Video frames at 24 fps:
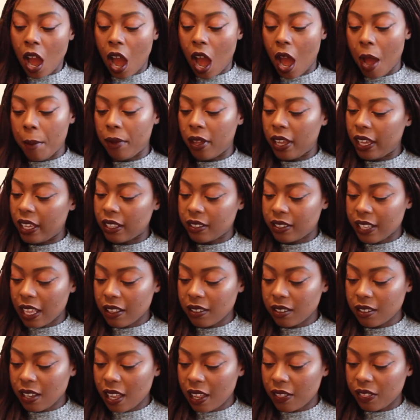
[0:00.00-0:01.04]
It
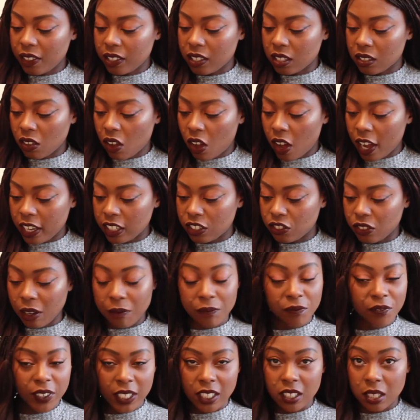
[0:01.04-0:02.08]
says that this is a high
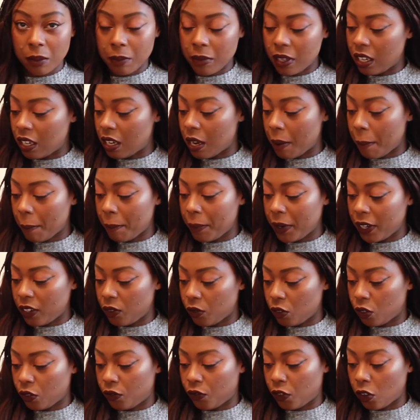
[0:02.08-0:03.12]
strength vitamin
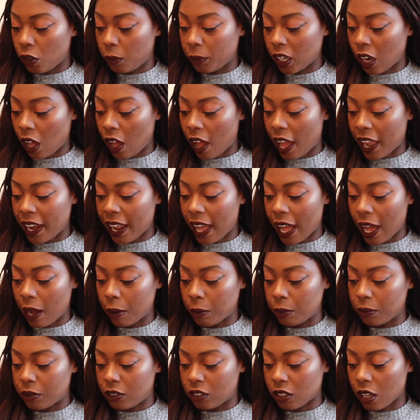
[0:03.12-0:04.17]
mineral formula, and it
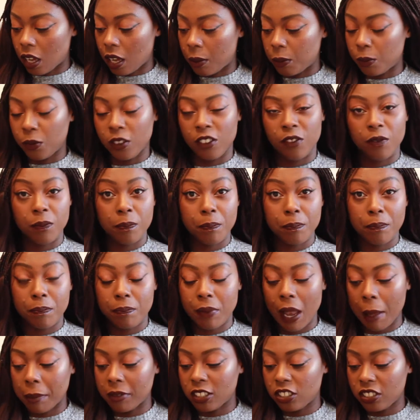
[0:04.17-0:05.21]
helps with
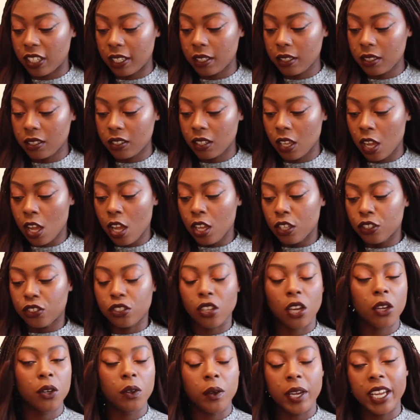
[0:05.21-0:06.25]
blemishes,
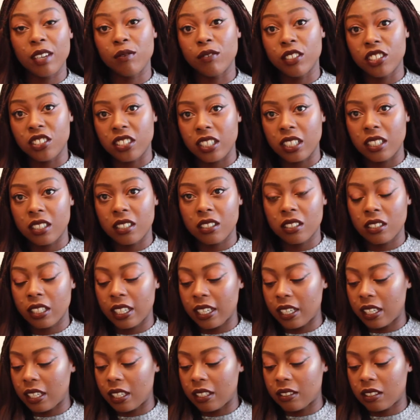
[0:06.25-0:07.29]
so it
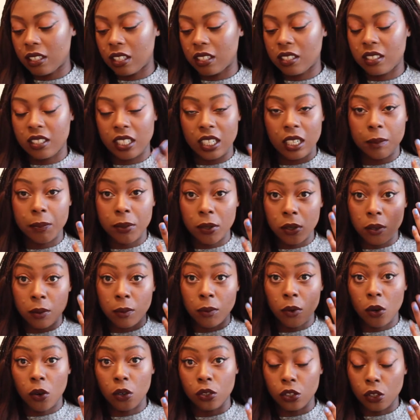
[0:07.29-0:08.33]
reduces the
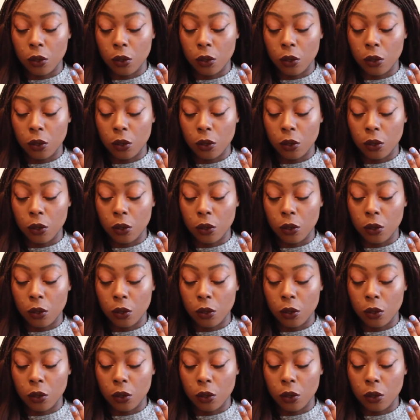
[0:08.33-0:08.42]
sebum on